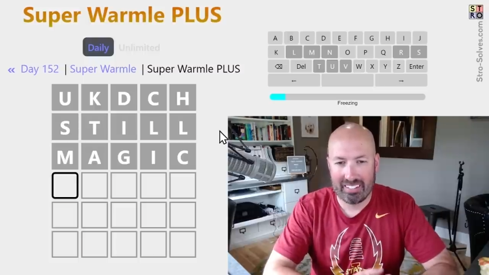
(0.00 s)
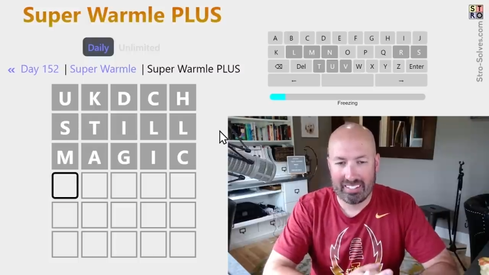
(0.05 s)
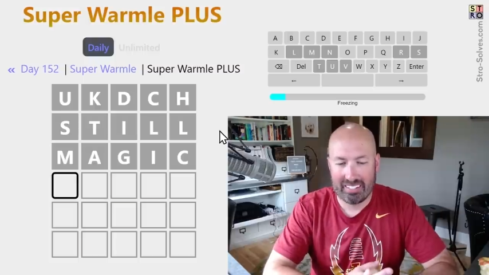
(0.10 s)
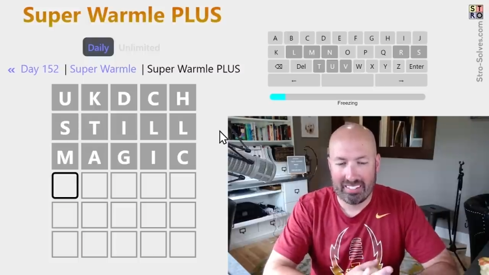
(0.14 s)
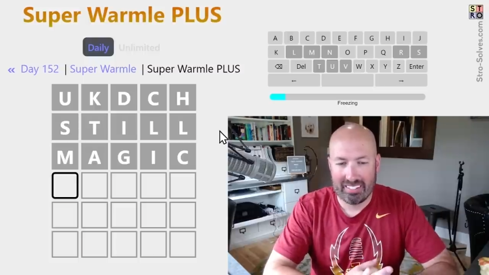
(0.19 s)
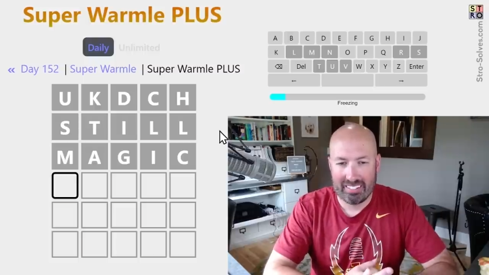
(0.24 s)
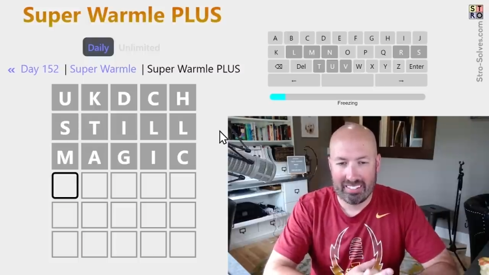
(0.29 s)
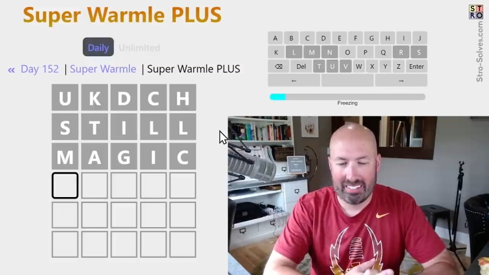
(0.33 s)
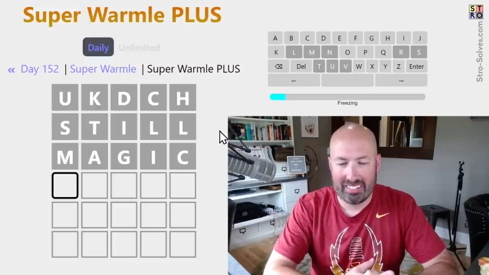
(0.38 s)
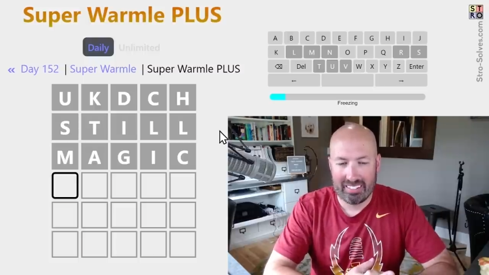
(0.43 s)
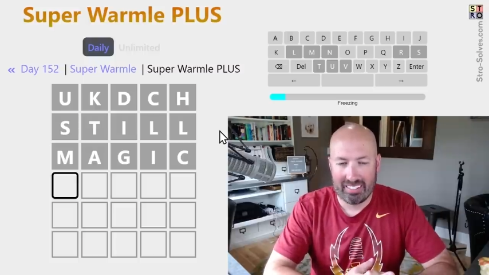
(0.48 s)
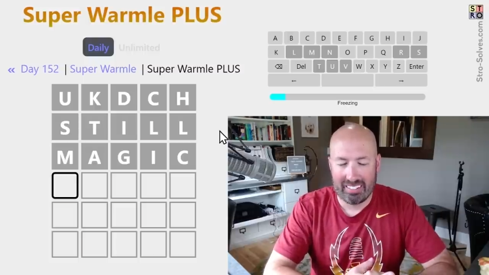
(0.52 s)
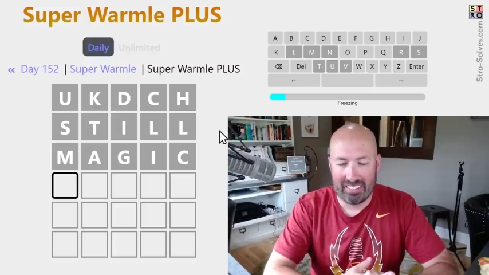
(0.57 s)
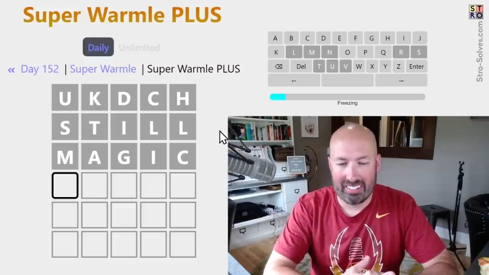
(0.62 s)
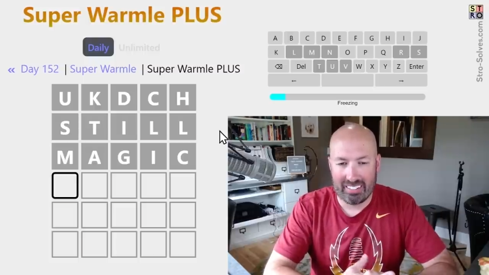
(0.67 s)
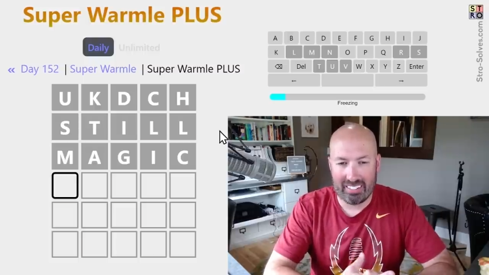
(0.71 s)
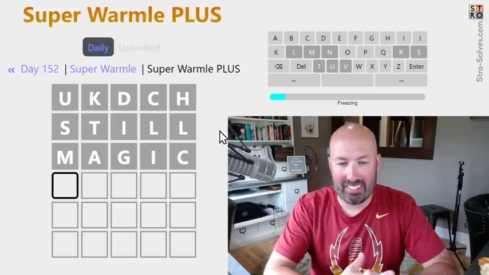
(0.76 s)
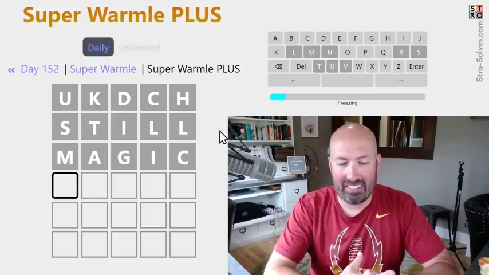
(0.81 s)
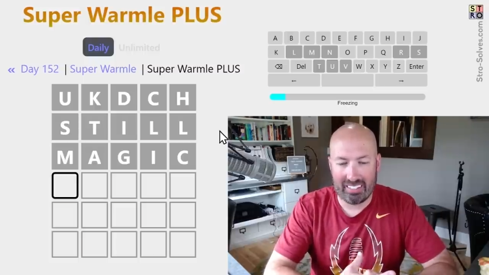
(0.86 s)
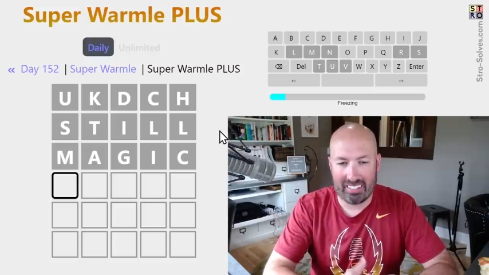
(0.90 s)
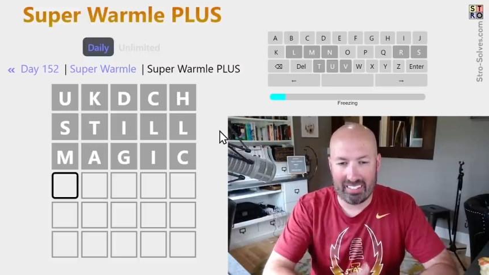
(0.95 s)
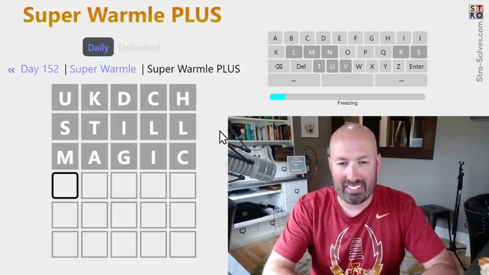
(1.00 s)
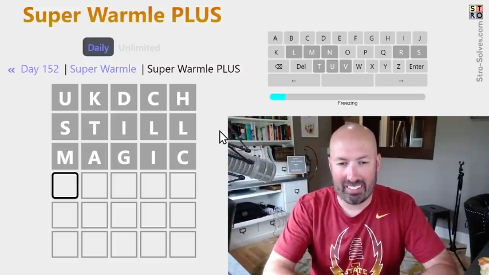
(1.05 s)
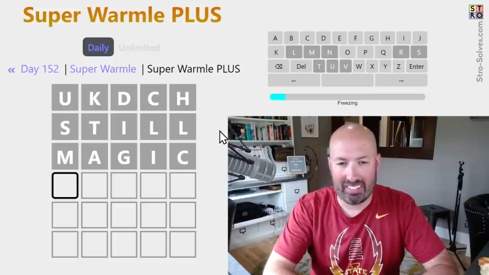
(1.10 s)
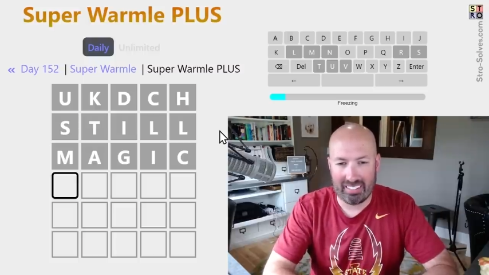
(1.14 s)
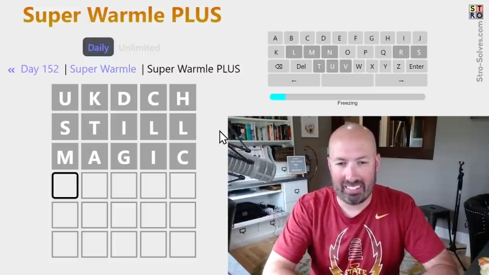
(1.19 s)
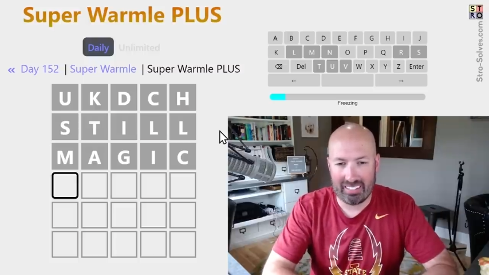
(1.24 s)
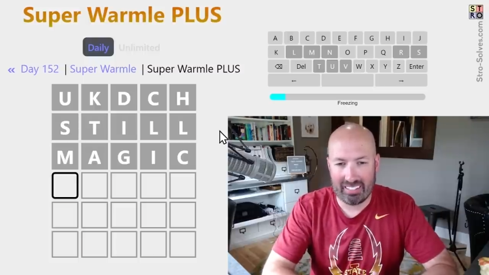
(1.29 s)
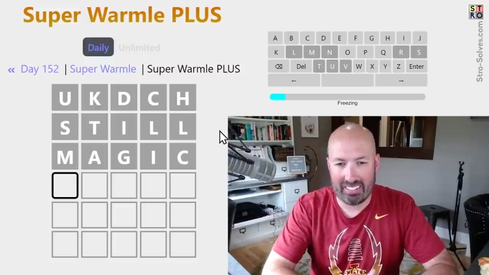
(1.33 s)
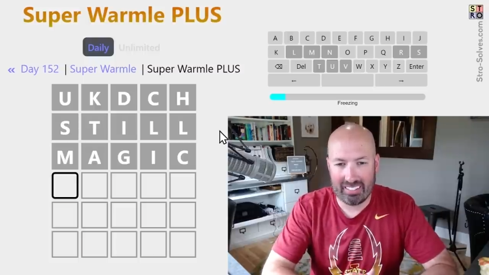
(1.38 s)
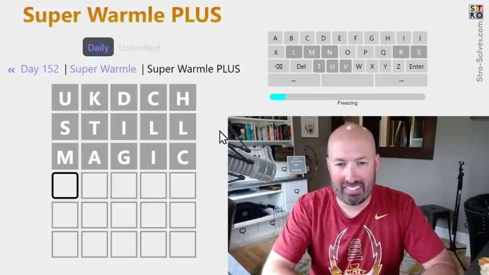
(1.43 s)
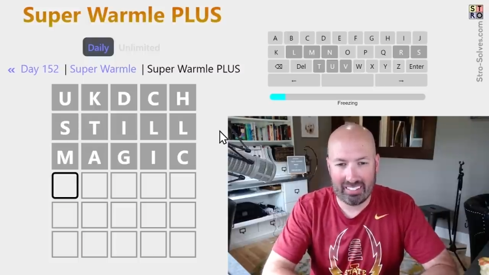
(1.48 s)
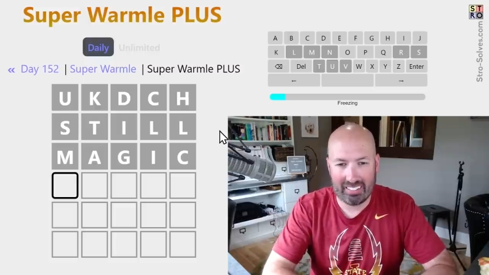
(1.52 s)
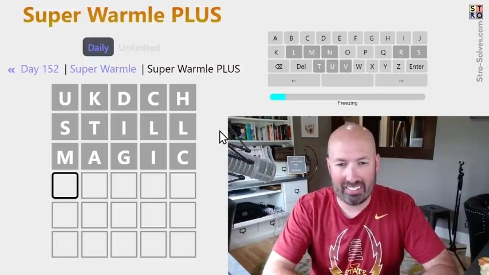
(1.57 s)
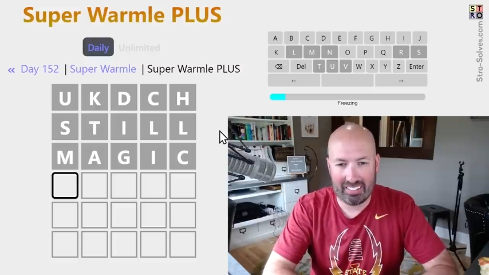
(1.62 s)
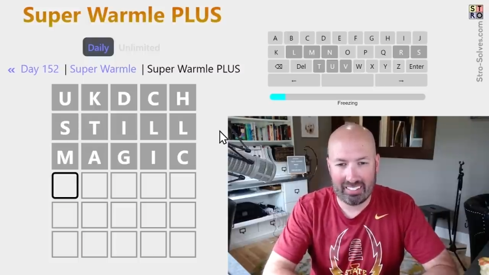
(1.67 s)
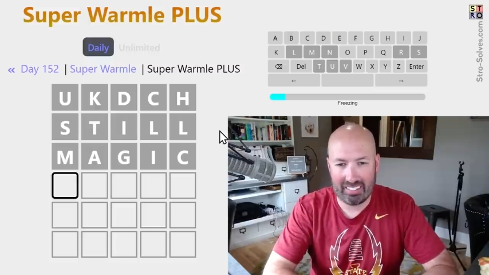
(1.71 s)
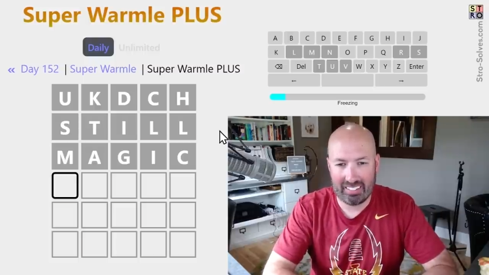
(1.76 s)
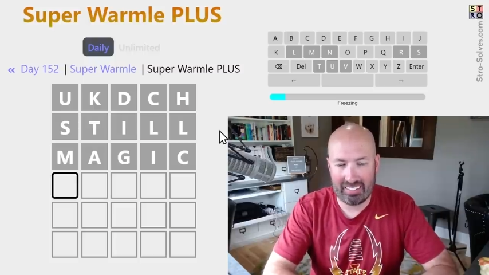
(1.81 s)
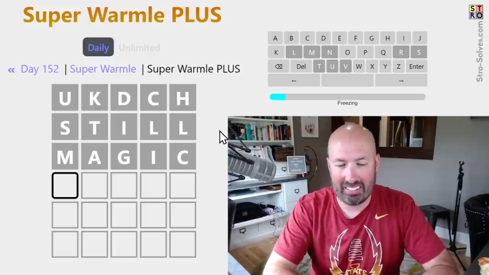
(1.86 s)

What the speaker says: (silence)